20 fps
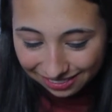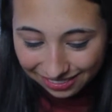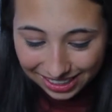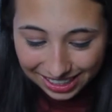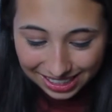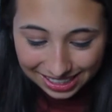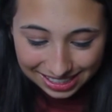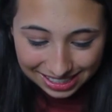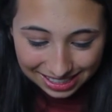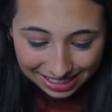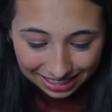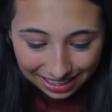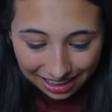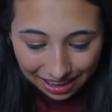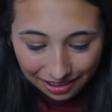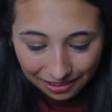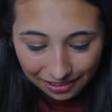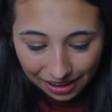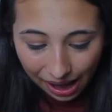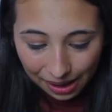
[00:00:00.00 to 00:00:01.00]
When it's
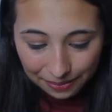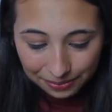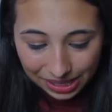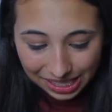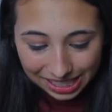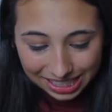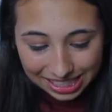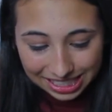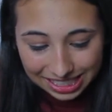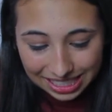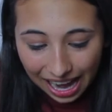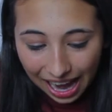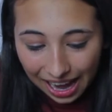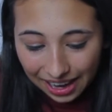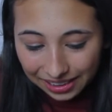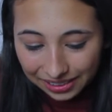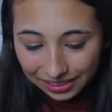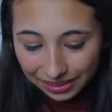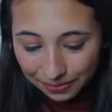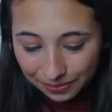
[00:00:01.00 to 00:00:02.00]
slow, I make
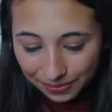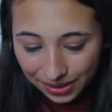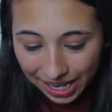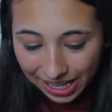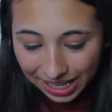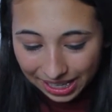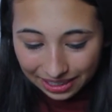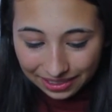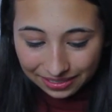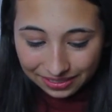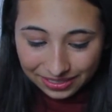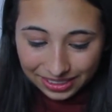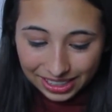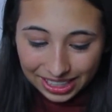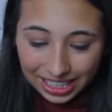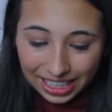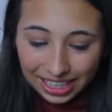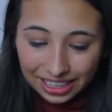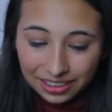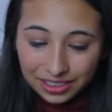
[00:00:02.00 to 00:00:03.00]
style and makeup
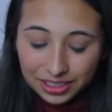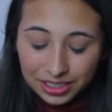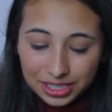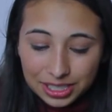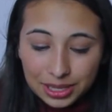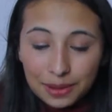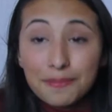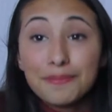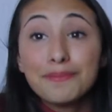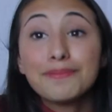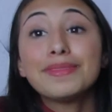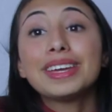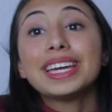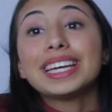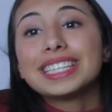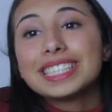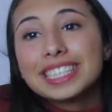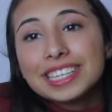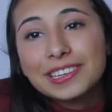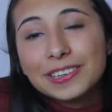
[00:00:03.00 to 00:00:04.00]
videos.
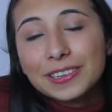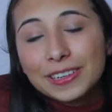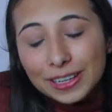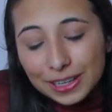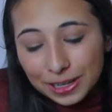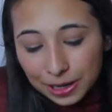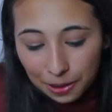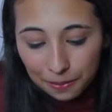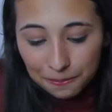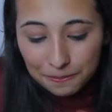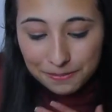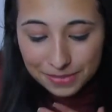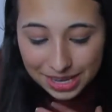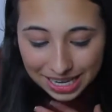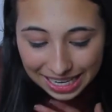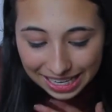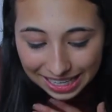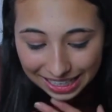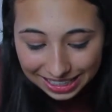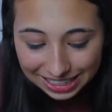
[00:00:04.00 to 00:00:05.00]
Me too, girl.
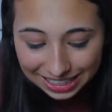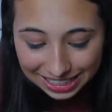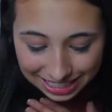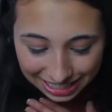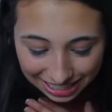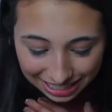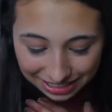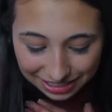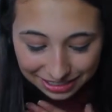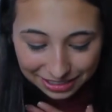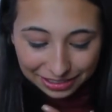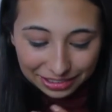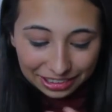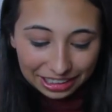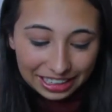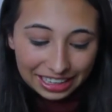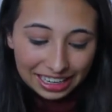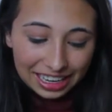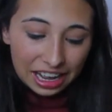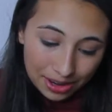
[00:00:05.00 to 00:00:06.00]
Me too.
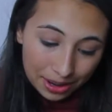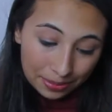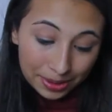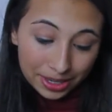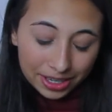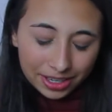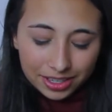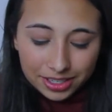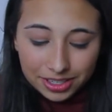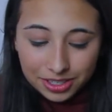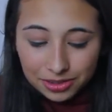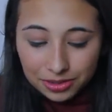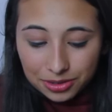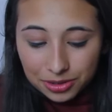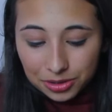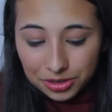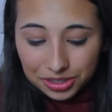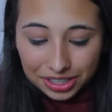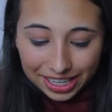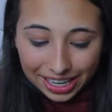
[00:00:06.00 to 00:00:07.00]
I'm gonna do
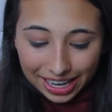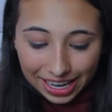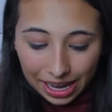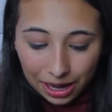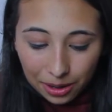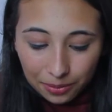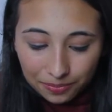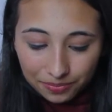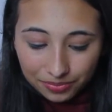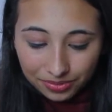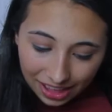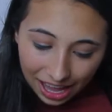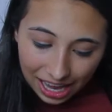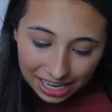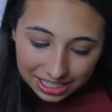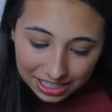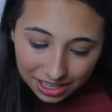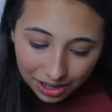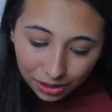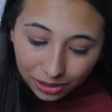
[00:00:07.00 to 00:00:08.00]
Cool Can I Help.
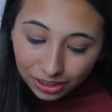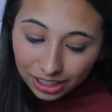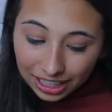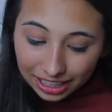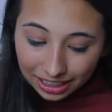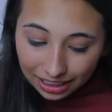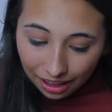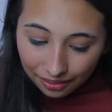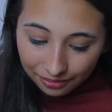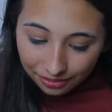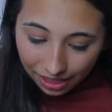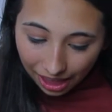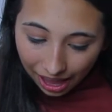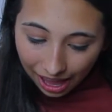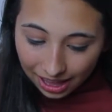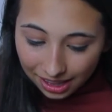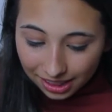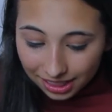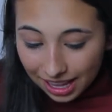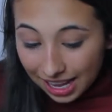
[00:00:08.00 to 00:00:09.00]
I totally love
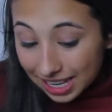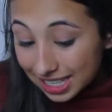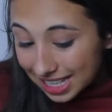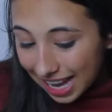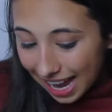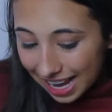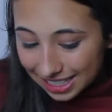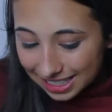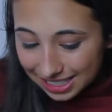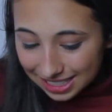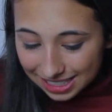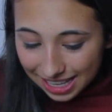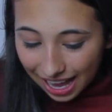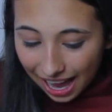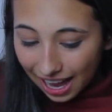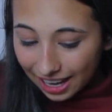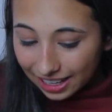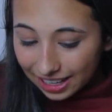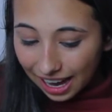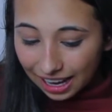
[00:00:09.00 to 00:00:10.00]
that. Let's head
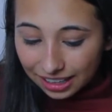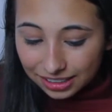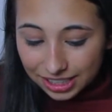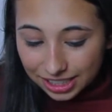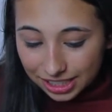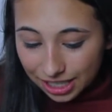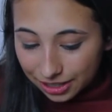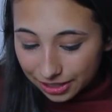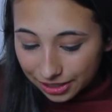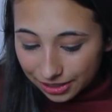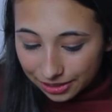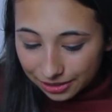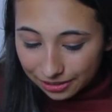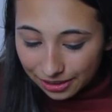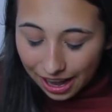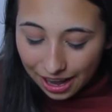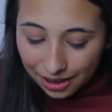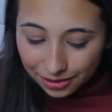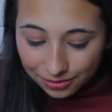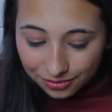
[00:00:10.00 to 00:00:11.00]
inside. I'll show you
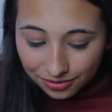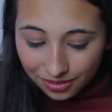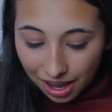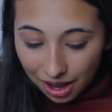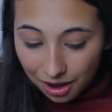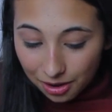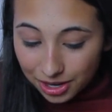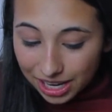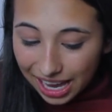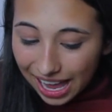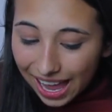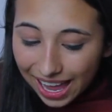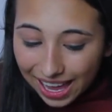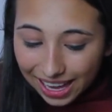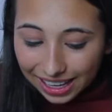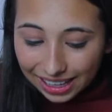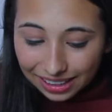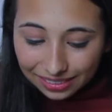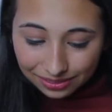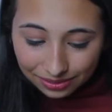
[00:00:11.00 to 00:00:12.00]
around.
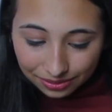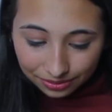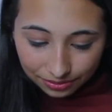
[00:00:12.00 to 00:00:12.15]
Okay.